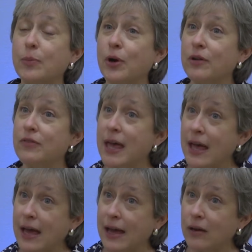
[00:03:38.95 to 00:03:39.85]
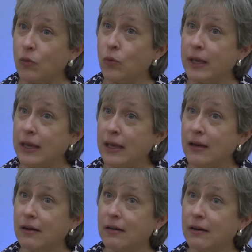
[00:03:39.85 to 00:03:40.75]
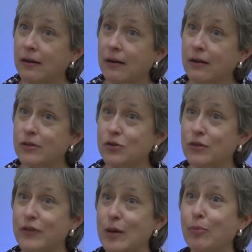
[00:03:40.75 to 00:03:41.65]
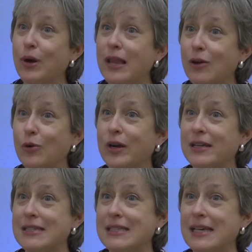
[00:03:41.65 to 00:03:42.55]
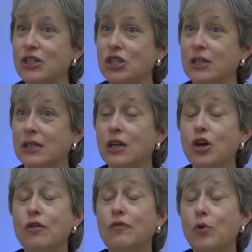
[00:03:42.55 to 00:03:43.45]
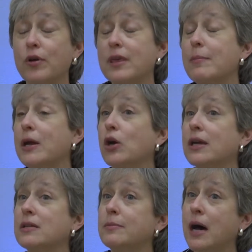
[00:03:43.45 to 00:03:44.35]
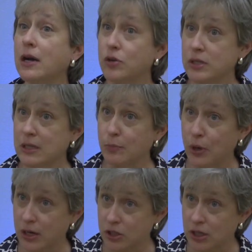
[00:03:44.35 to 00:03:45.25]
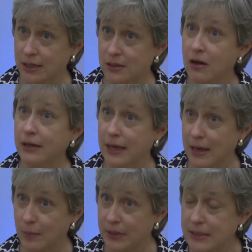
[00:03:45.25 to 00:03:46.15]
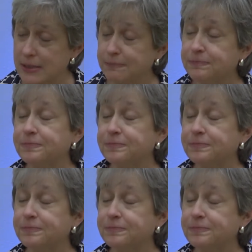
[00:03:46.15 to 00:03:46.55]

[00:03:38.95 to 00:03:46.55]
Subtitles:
a part of that, we are sort of the umbrella organization for the American Democracy Project on campus.